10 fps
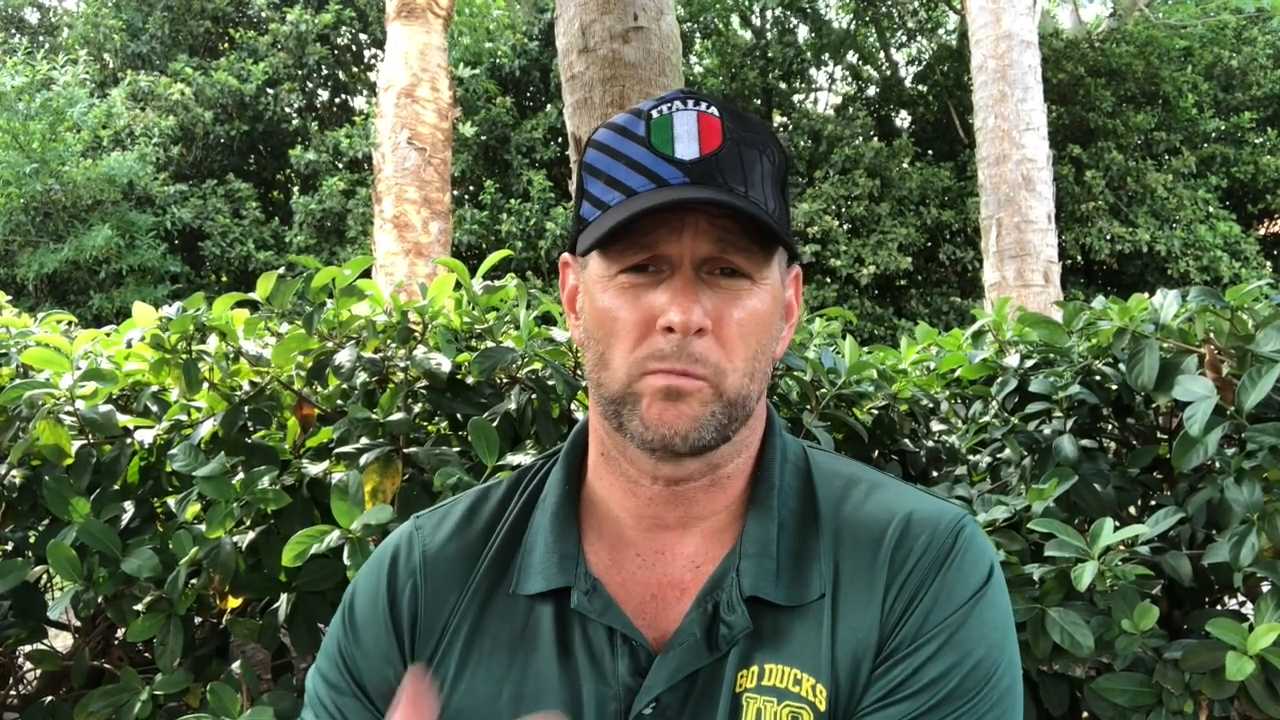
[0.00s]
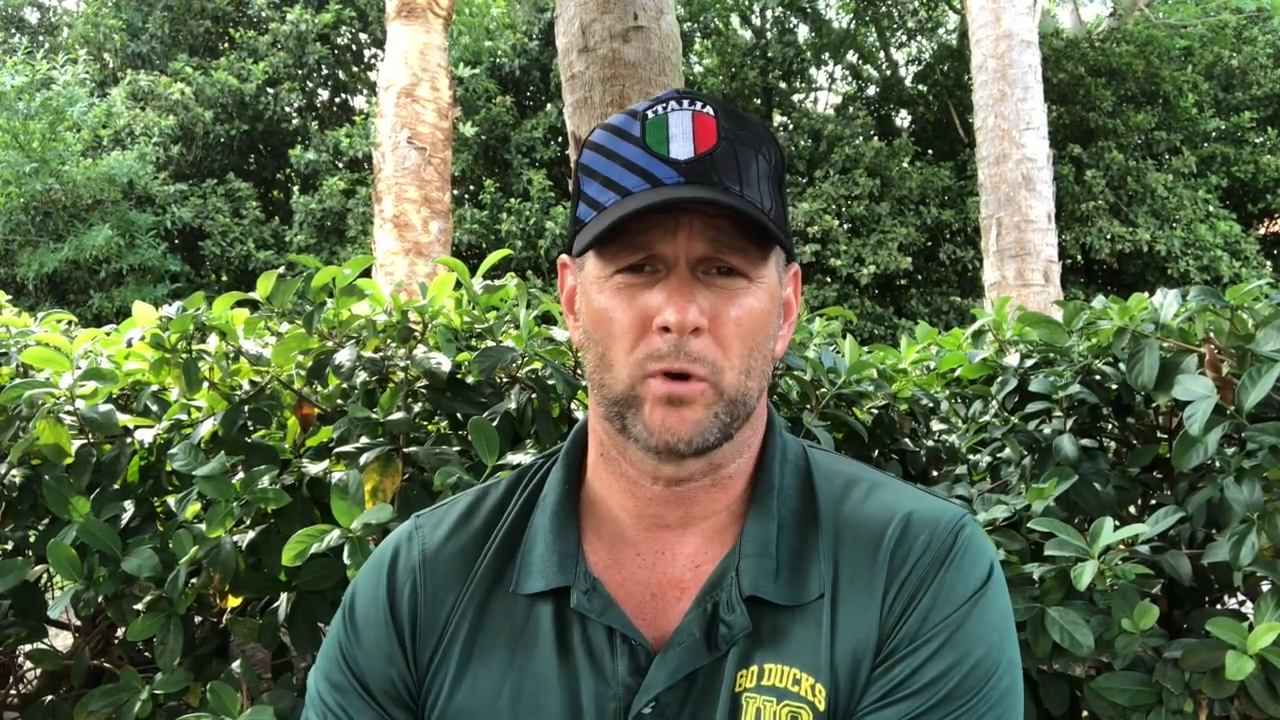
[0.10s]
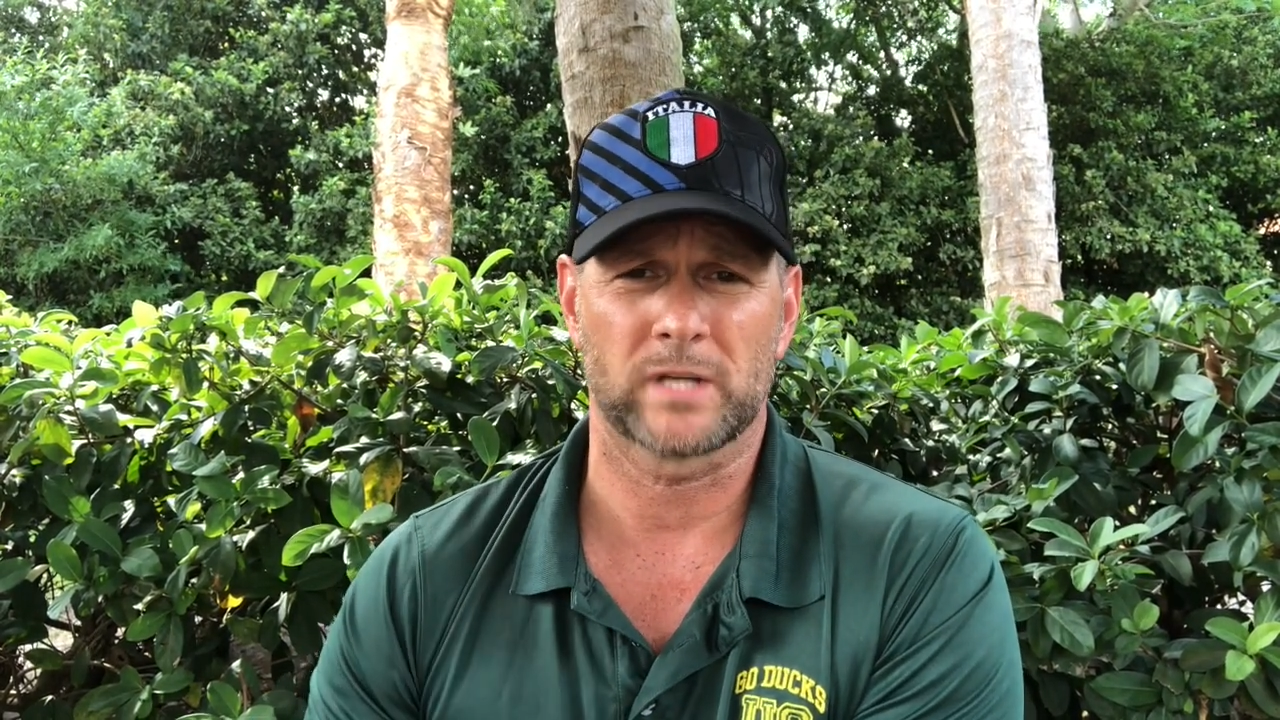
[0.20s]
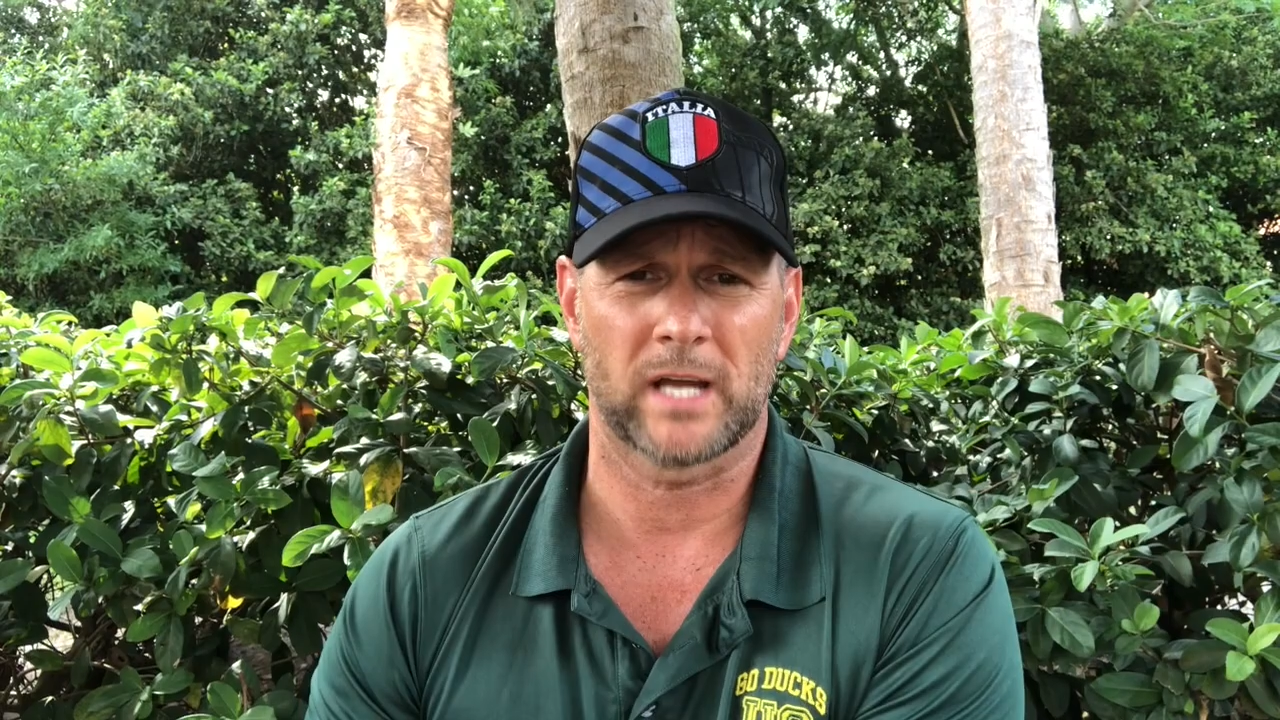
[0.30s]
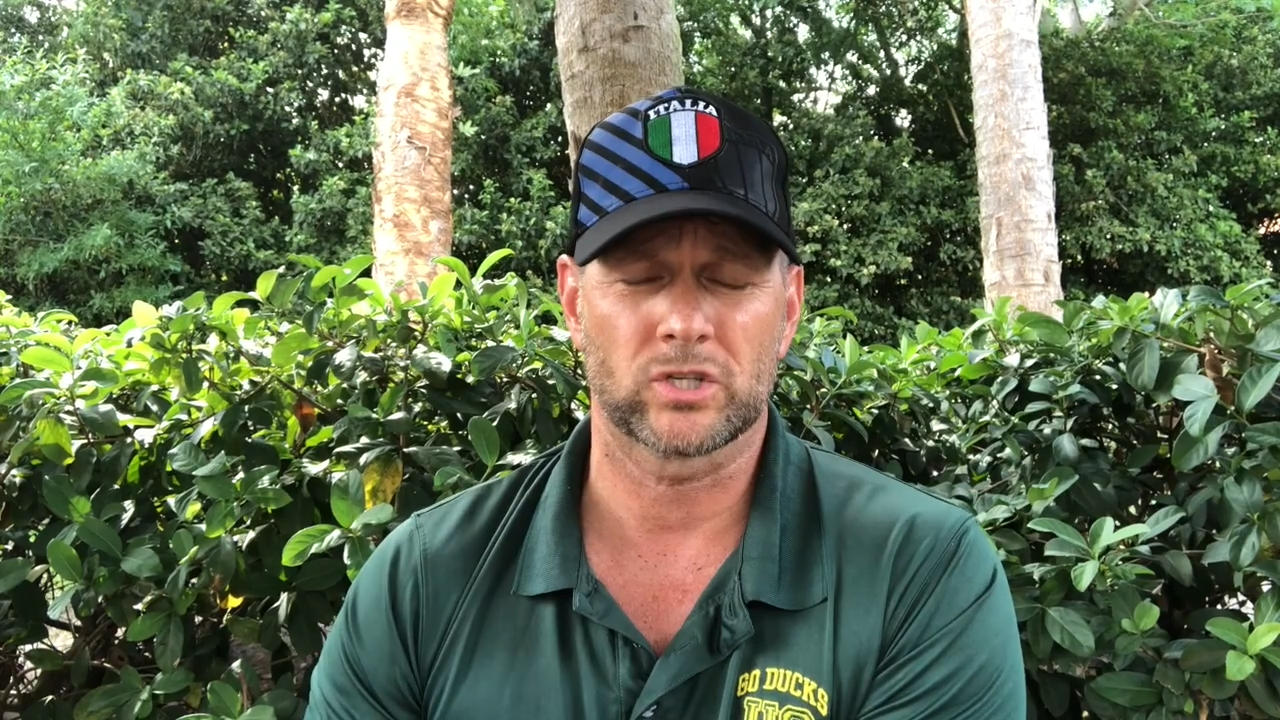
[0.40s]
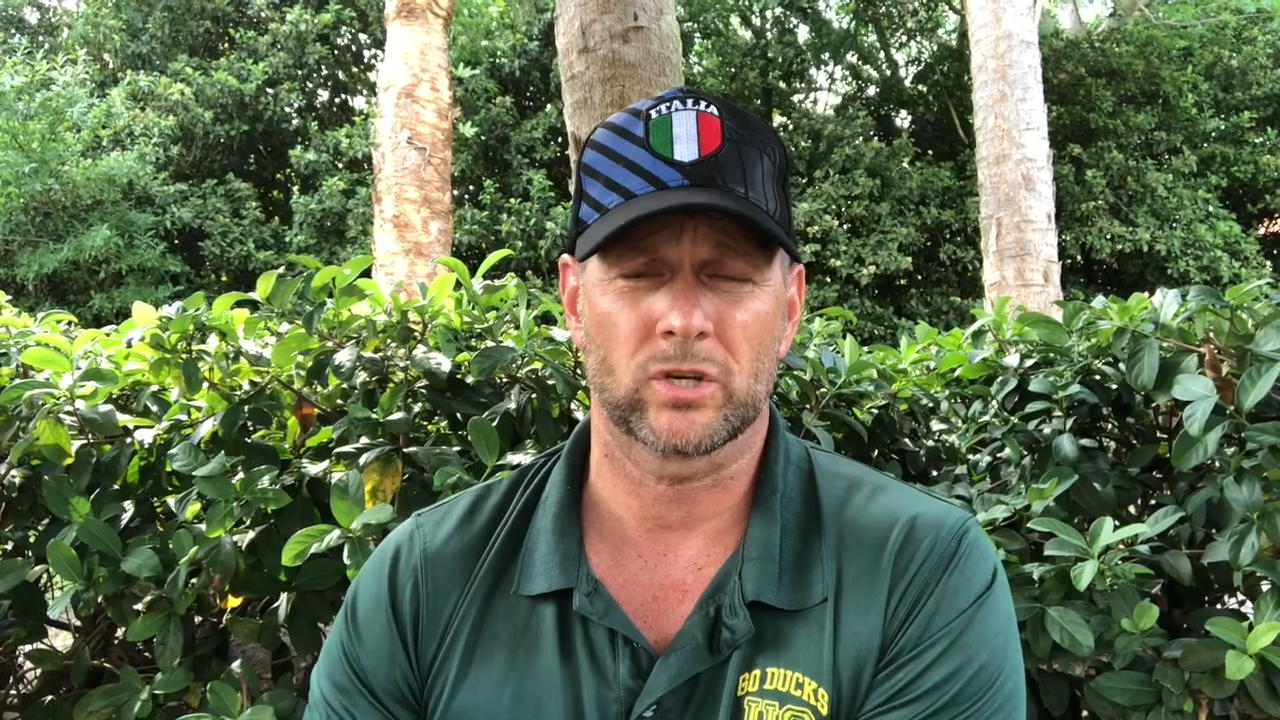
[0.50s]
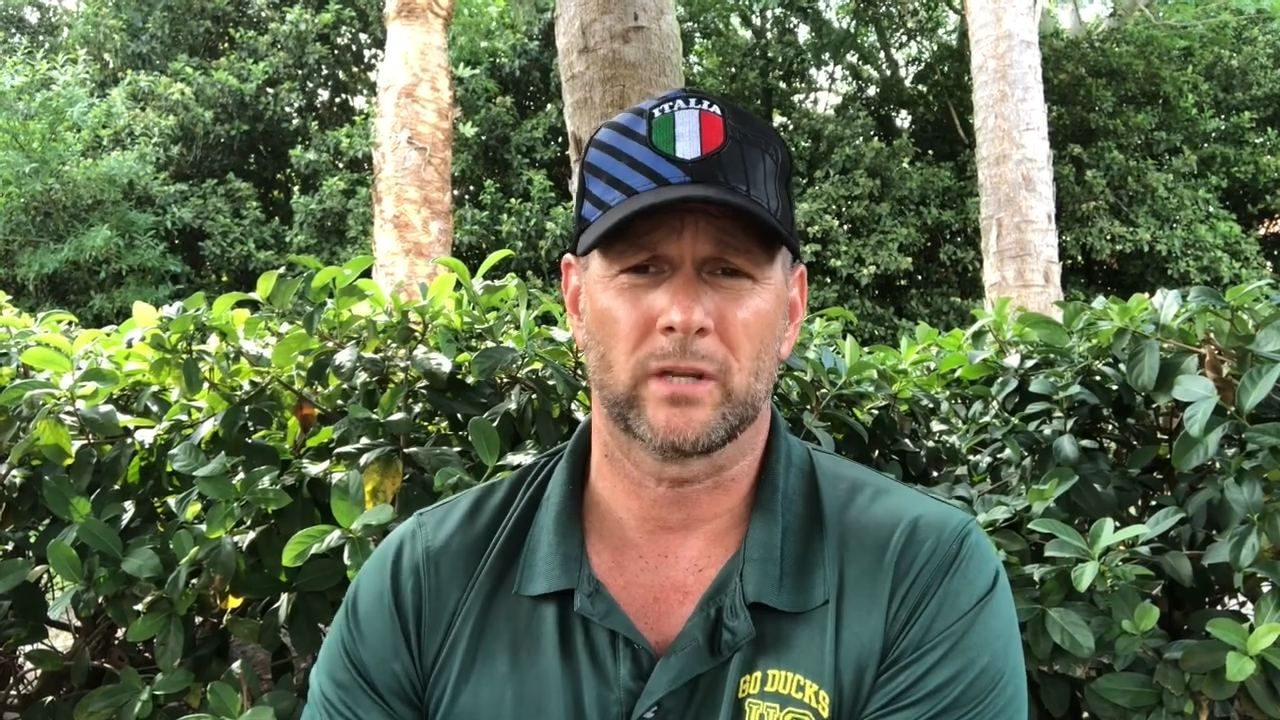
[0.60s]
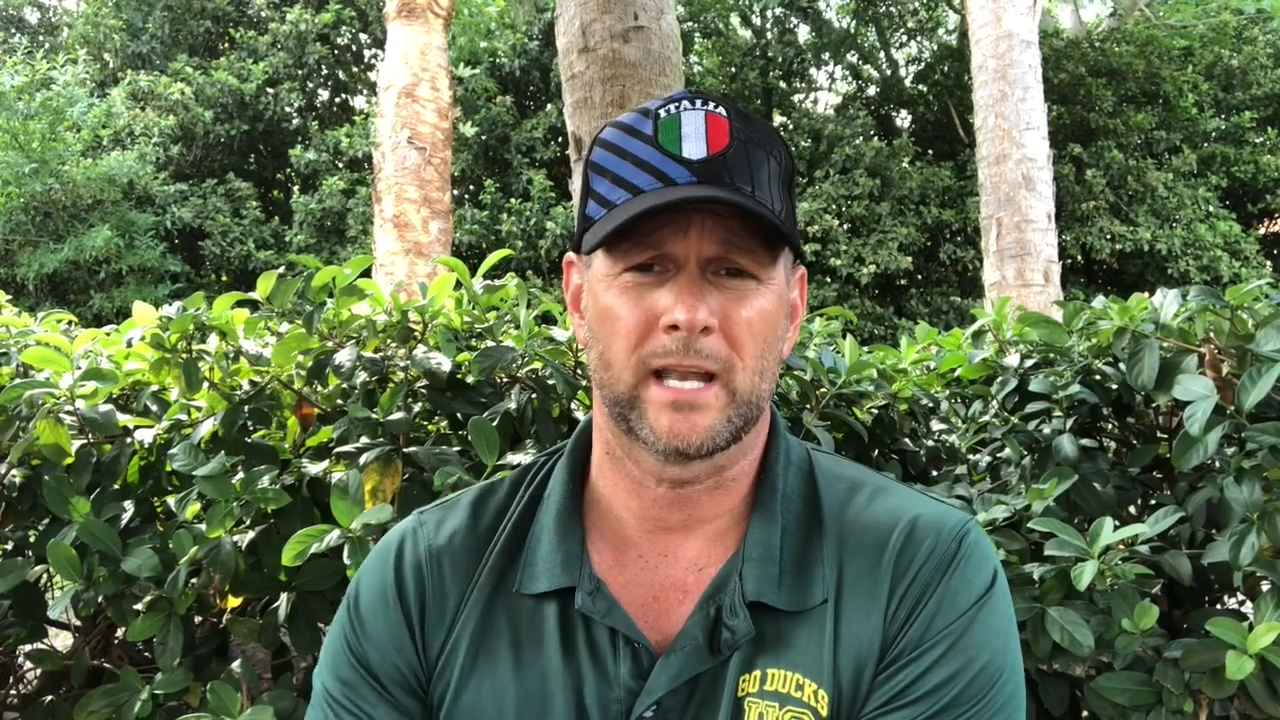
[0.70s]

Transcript: potential,